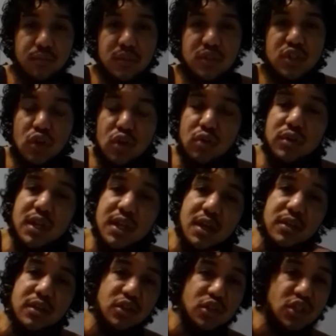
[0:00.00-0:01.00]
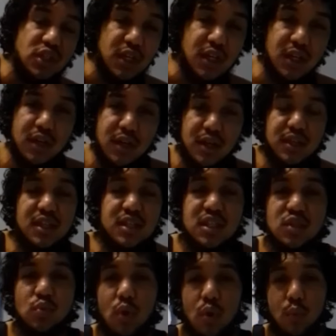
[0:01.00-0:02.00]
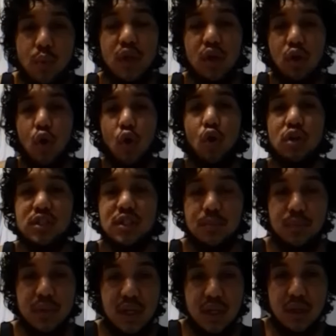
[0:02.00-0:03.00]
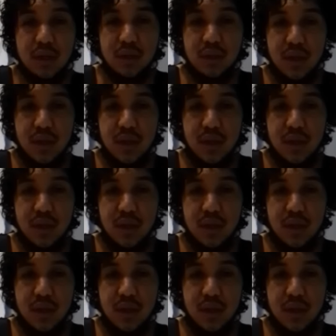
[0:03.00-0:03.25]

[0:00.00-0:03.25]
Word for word: Turn the other cheek. This is what we are called to be.